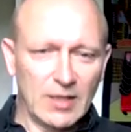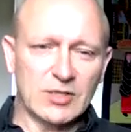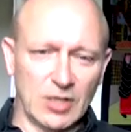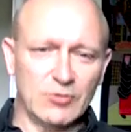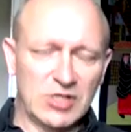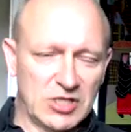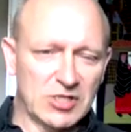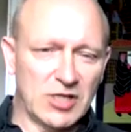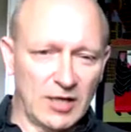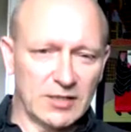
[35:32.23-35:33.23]
So she
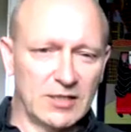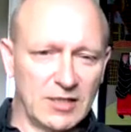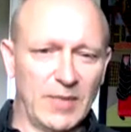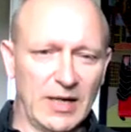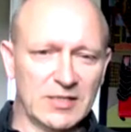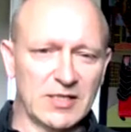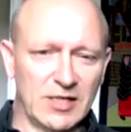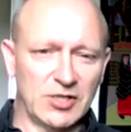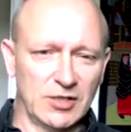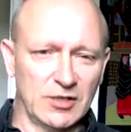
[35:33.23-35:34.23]
started the
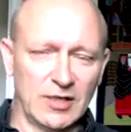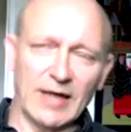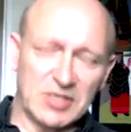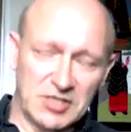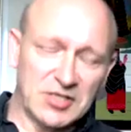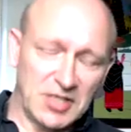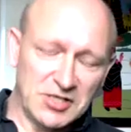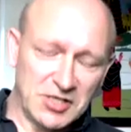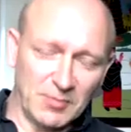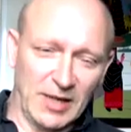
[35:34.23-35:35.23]
meditation. Now she's
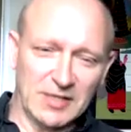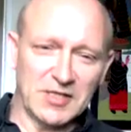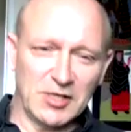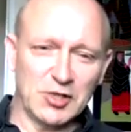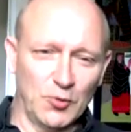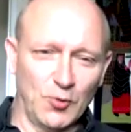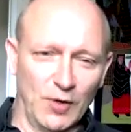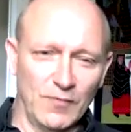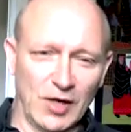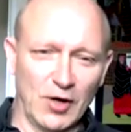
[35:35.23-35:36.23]
teaching meditation all
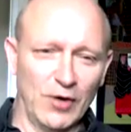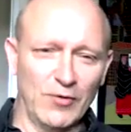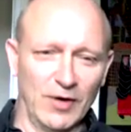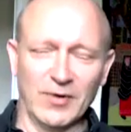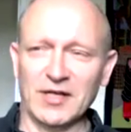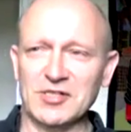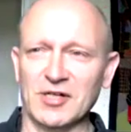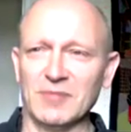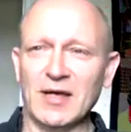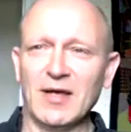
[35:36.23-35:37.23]
over Cairo in
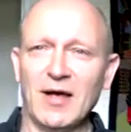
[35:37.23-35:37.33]
Egypt.